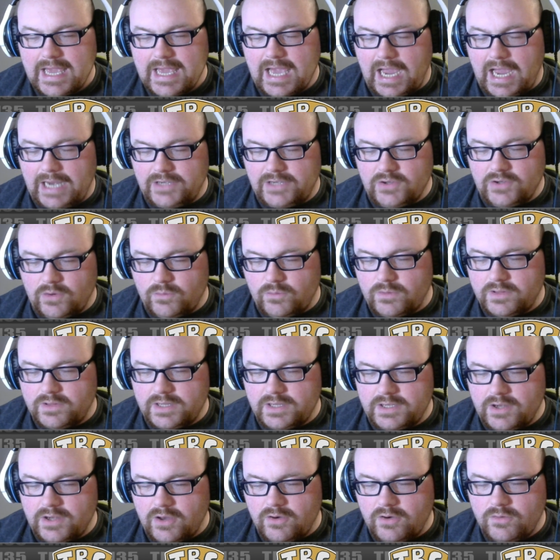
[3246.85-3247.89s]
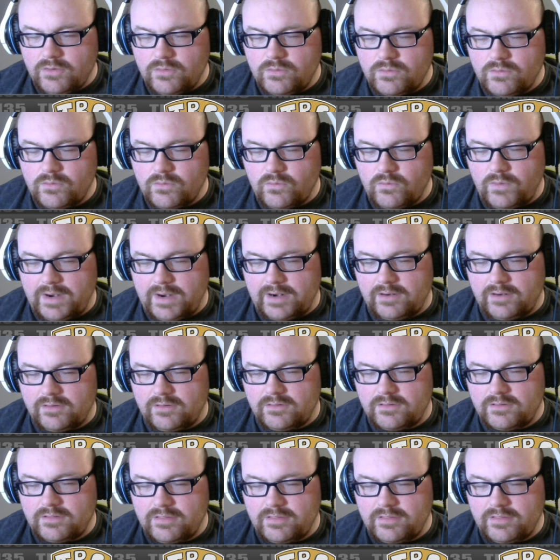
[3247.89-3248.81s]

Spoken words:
I don't really know where